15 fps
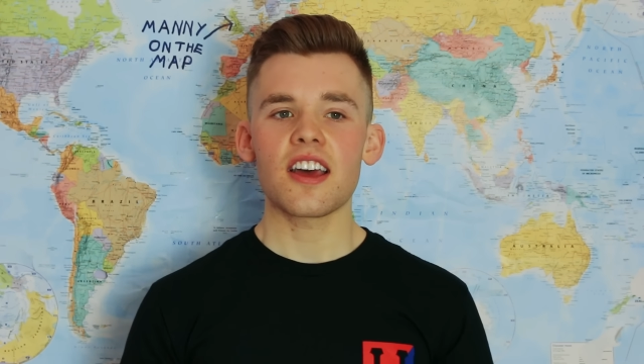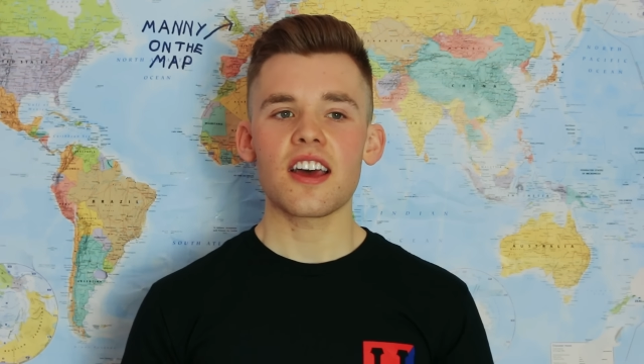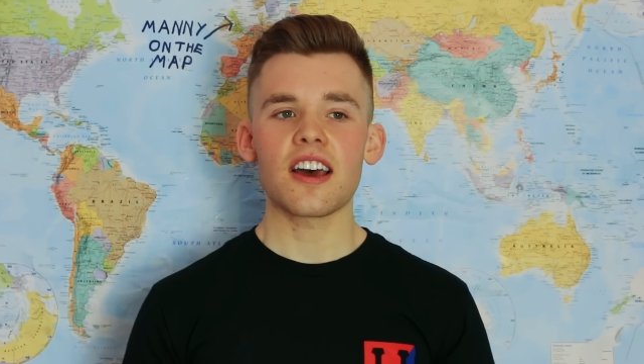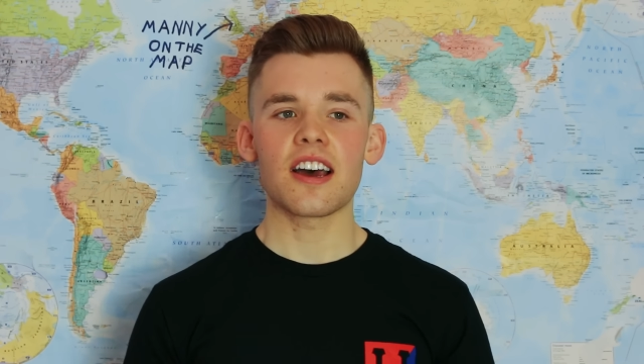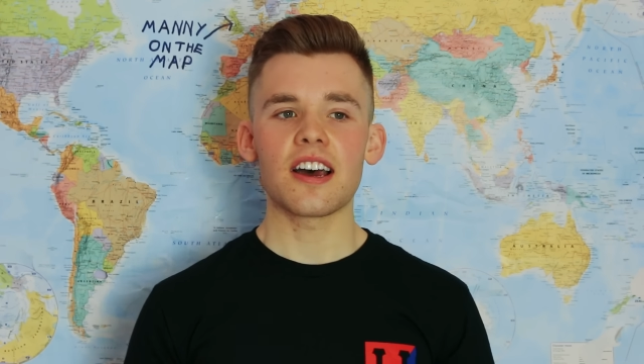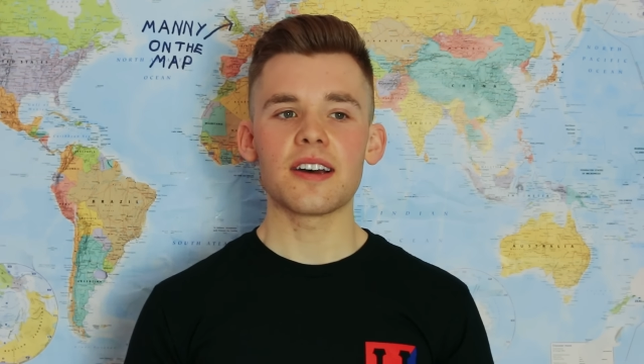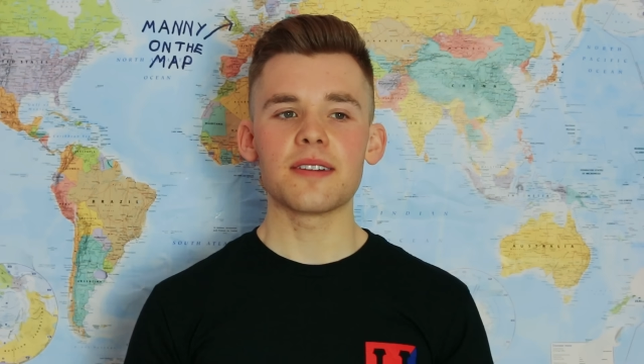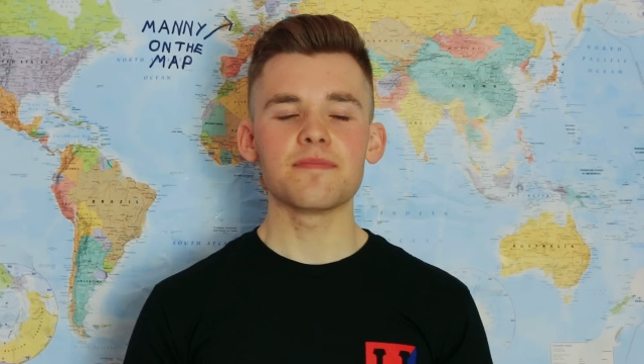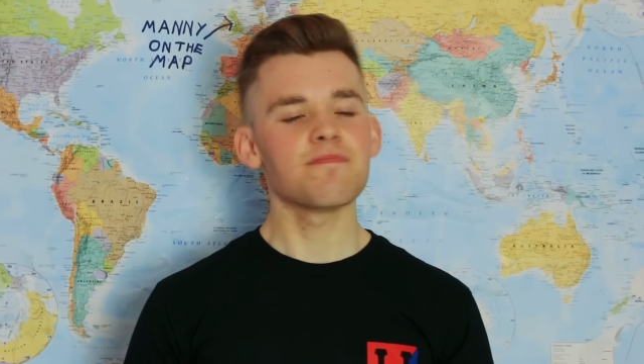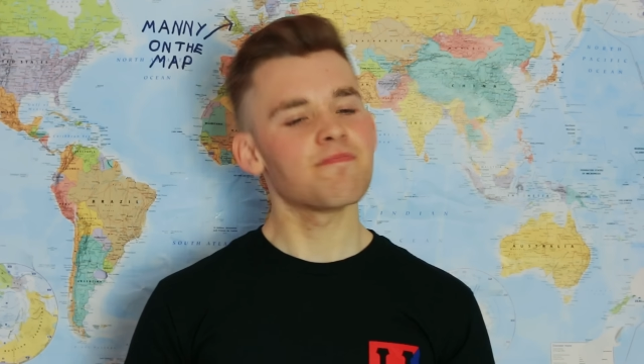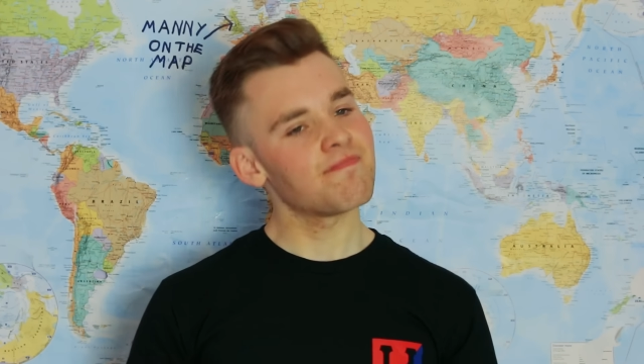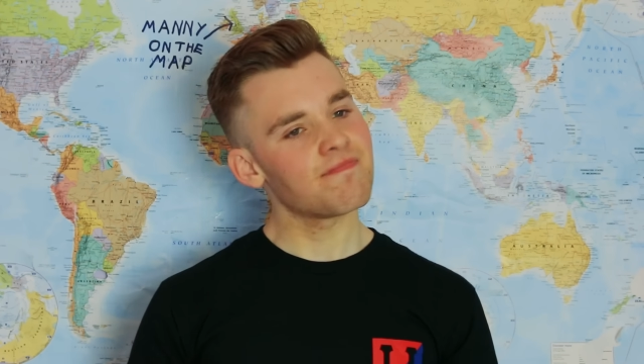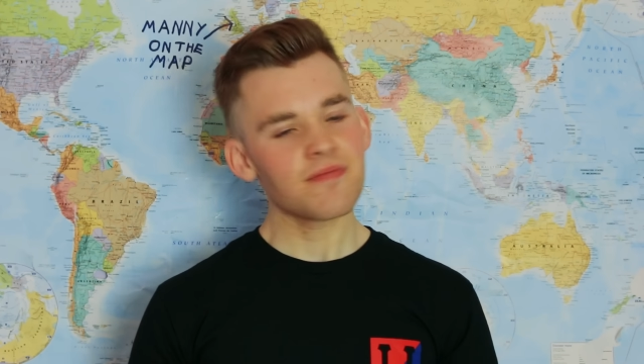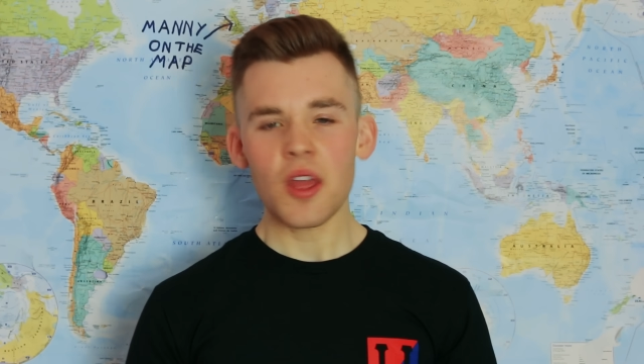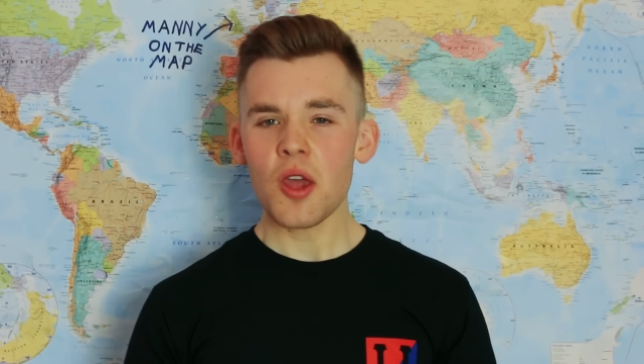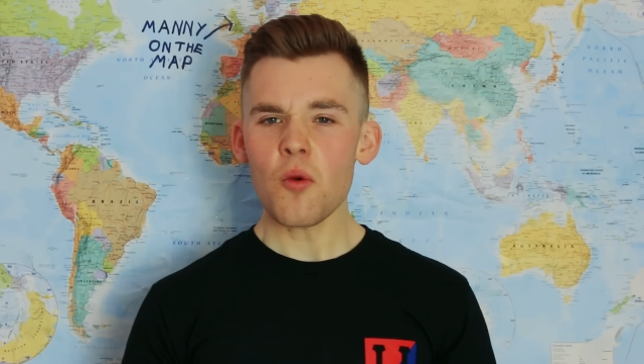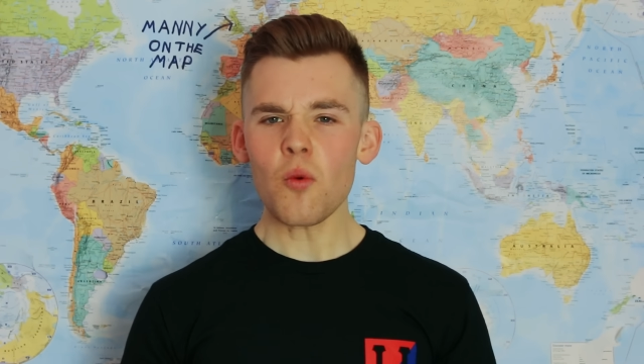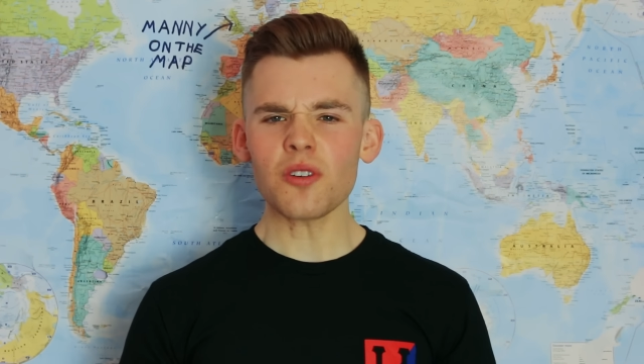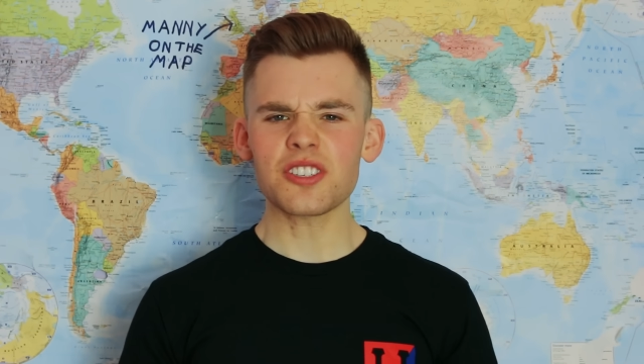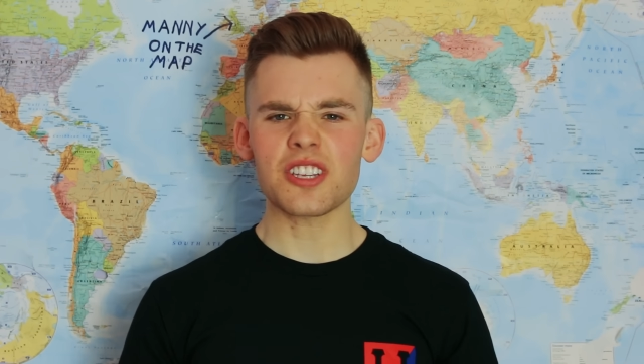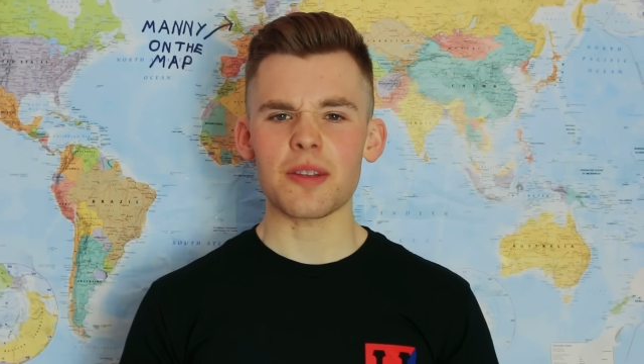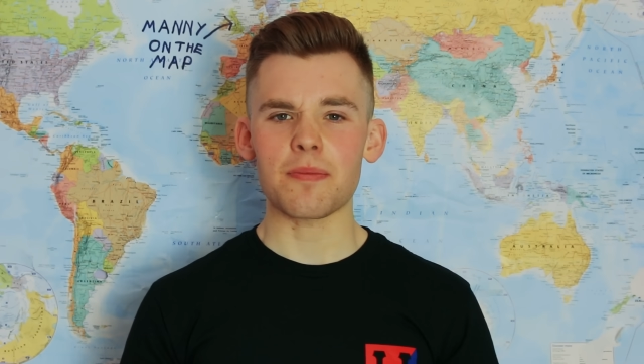Um,
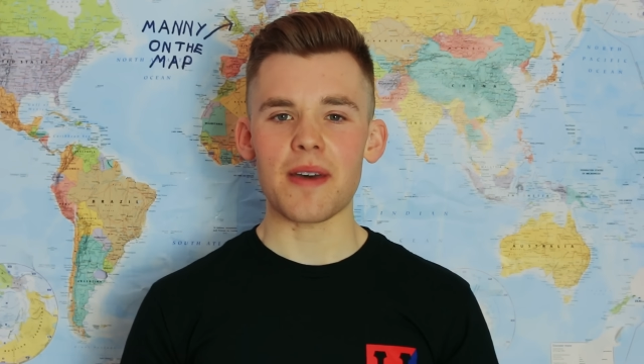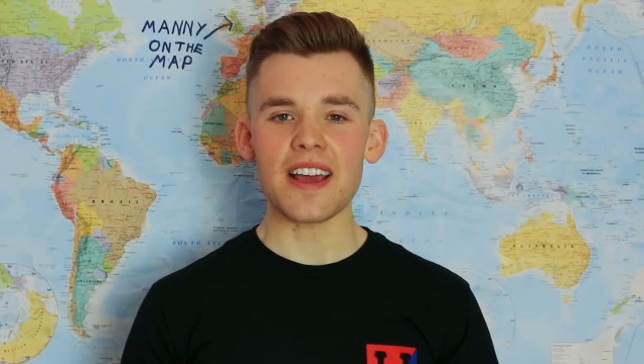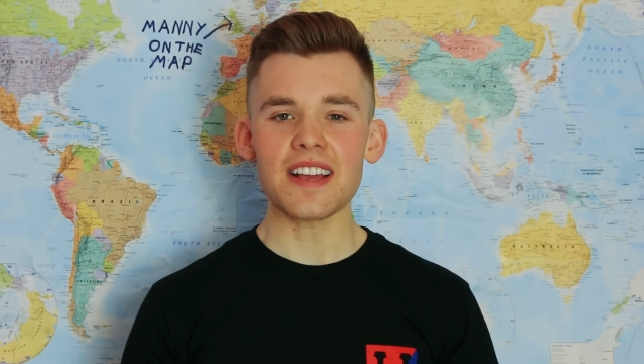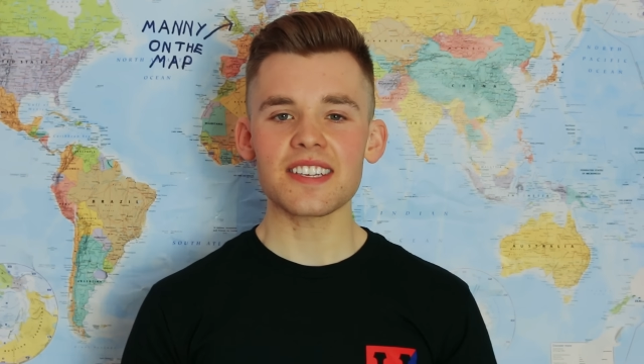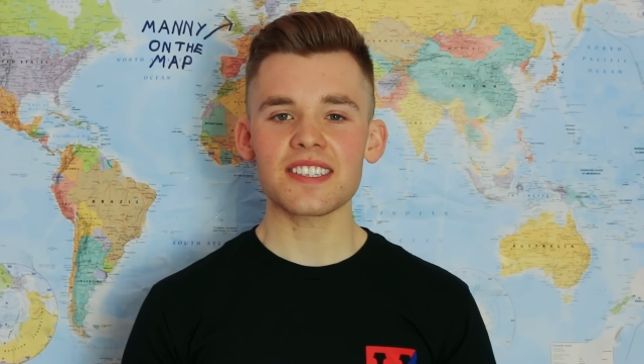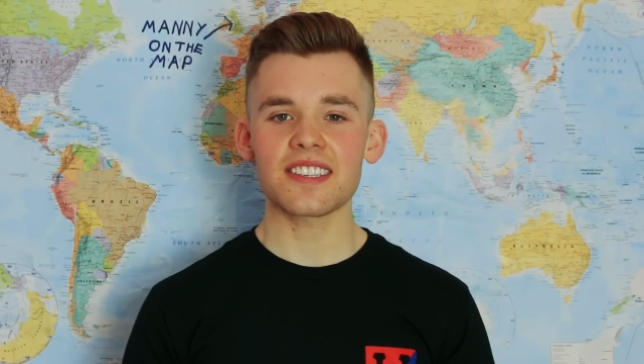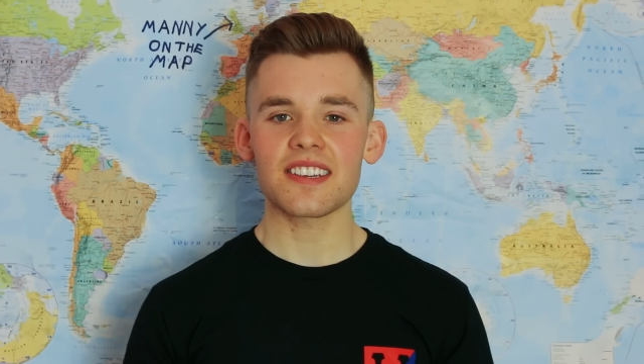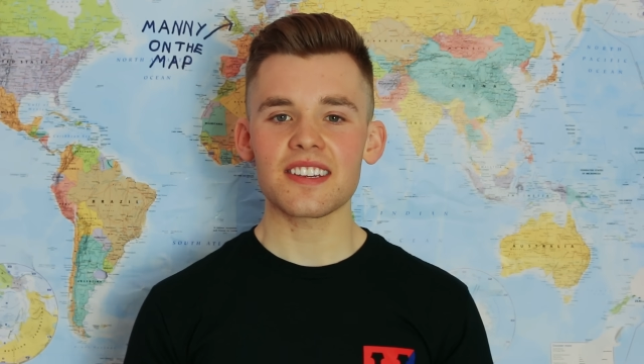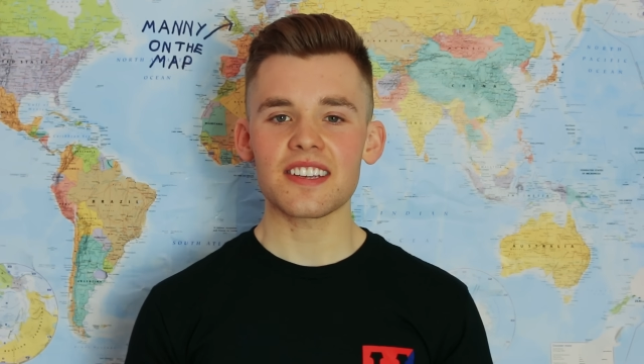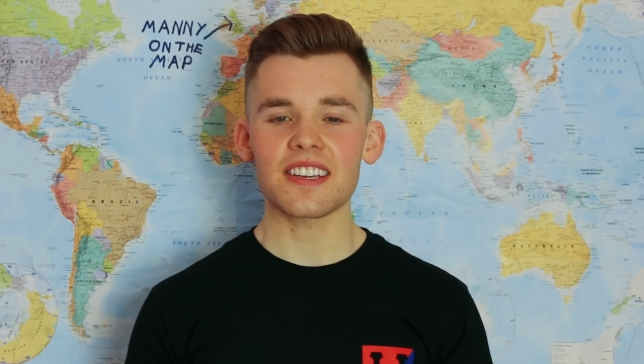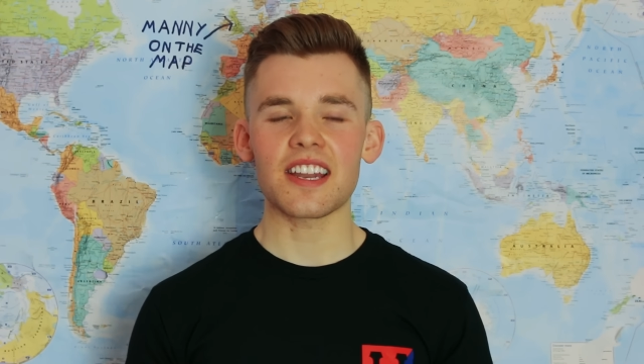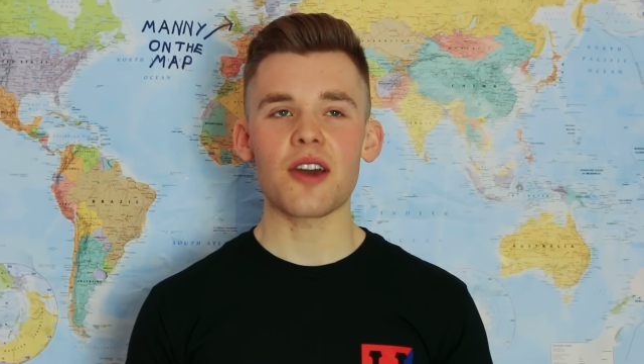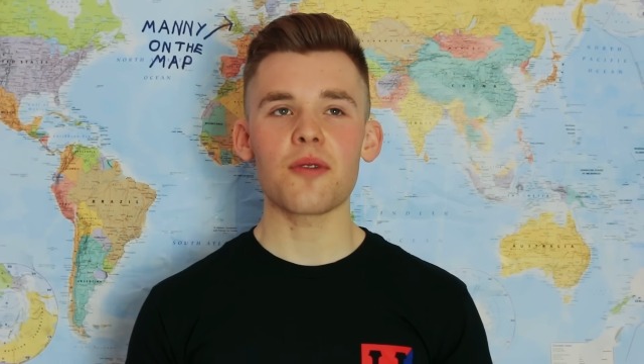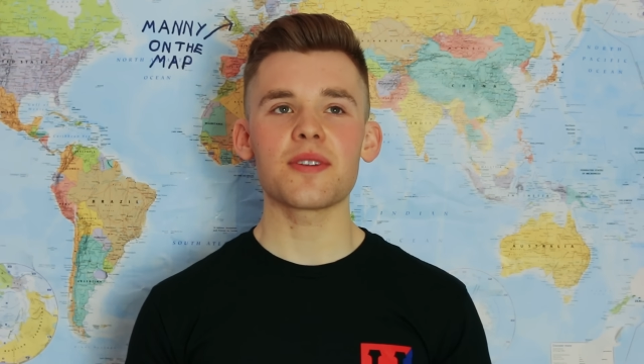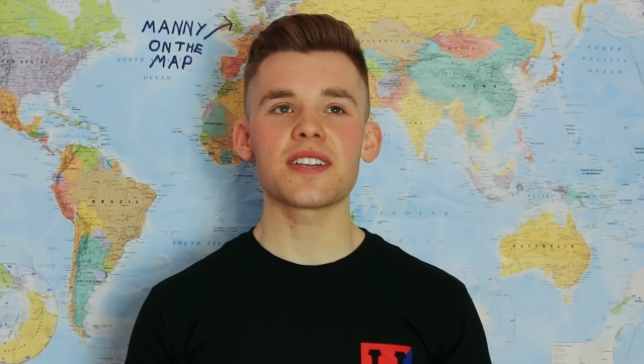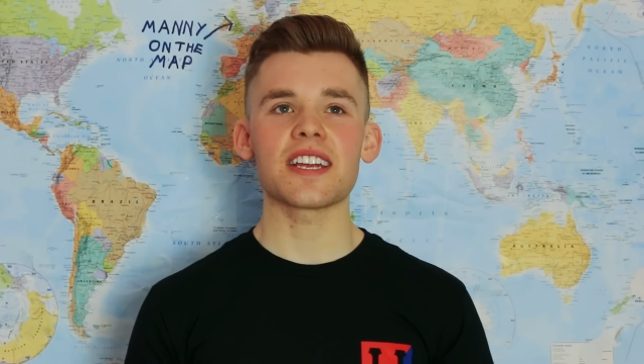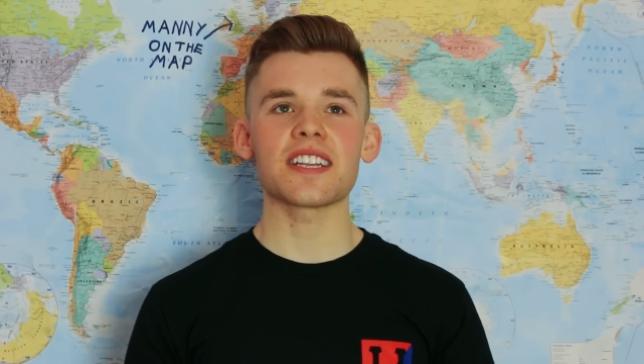wasn't the best. You know, we